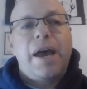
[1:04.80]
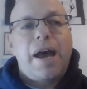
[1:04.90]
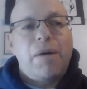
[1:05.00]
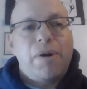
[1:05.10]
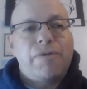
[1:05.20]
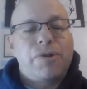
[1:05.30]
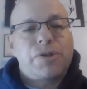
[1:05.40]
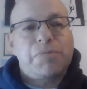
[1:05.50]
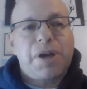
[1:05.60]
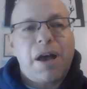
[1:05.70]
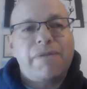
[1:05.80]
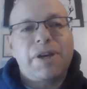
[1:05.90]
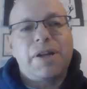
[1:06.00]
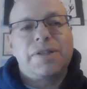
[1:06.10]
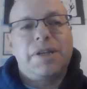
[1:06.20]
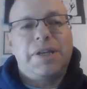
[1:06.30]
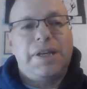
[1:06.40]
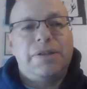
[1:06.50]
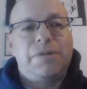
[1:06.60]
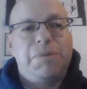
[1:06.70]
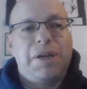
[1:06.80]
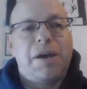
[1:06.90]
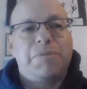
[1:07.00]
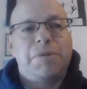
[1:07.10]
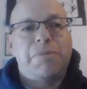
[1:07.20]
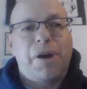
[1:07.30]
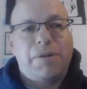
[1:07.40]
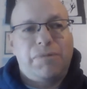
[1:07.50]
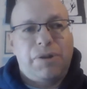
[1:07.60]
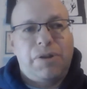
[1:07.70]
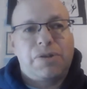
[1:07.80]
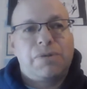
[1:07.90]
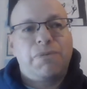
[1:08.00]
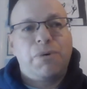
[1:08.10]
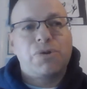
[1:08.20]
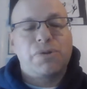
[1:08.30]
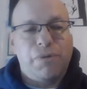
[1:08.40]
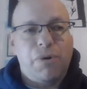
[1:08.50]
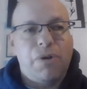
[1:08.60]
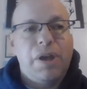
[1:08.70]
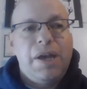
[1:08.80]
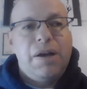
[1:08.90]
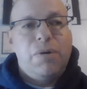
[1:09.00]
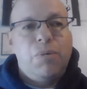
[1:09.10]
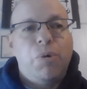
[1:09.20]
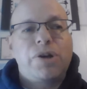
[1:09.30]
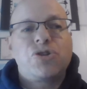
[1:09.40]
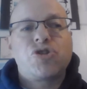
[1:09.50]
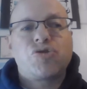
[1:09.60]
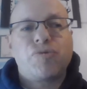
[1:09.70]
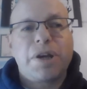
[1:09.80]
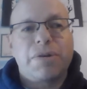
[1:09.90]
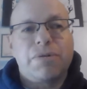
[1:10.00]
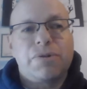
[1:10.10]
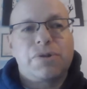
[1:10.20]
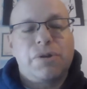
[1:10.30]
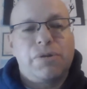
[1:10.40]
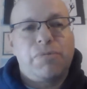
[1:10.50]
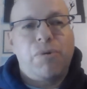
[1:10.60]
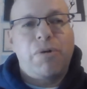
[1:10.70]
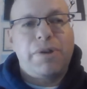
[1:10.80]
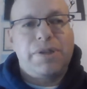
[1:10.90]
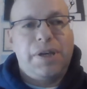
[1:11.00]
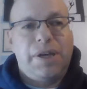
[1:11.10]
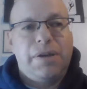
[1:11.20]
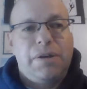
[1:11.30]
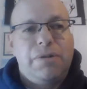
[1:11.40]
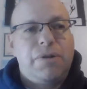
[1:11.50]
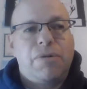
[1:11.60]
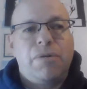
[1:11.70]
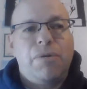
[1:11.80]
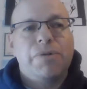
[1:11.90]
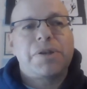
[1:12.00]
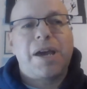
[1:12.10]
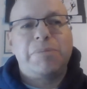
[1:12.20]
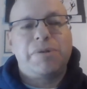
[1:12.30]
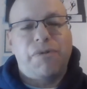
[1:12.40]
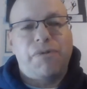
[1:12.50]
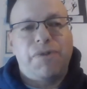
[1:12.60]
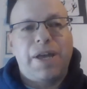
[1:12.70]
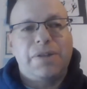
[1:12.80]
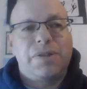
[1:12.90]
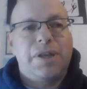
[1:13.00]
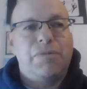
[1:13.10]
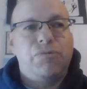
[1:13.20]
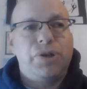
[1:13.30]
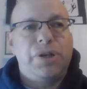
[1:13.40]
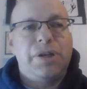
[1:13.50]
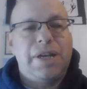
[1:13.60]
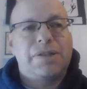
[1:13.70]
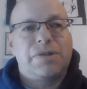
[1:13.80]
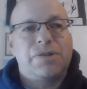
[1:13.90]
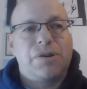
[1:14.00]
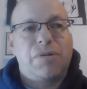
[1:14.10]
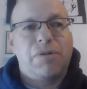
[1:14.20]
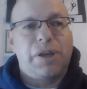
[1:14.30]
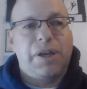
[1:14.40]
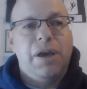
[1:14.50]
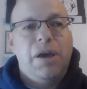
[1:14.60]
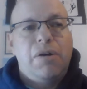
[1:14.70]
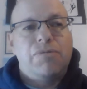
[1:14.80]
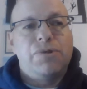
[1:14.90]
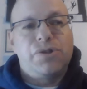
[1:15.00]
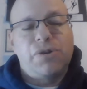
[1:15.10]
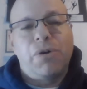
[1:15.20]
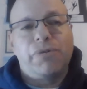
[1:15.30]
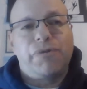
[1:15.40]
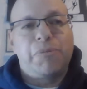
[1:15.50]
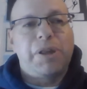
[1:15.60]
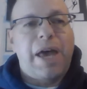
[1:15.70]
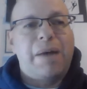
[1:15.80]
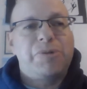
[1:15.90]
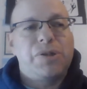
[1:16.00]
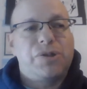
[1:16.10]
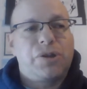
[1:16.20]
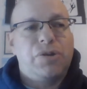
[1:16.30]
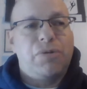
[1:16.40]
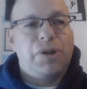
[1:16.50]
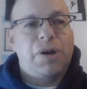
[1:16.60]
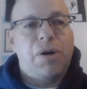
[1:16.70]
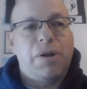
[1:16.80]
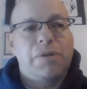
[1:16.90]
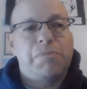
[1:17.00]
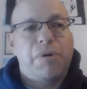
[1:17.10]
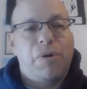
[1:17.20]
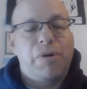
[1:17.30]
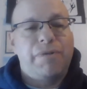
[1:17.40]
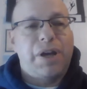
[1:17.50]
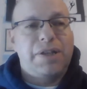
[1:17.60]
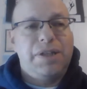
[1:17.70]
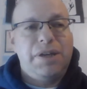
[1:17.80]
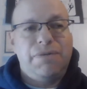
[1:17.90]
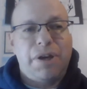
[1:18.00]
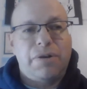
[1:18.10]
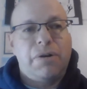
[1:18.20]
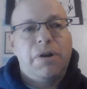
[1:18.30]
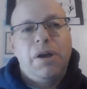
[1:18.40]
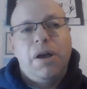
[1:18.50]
However, there's some caveats that need to be kept in mind with this. First of all, what triggers the warranty? There are all types of events that wouldn't necessarily result from a lapse in security on the part of an IT vendor.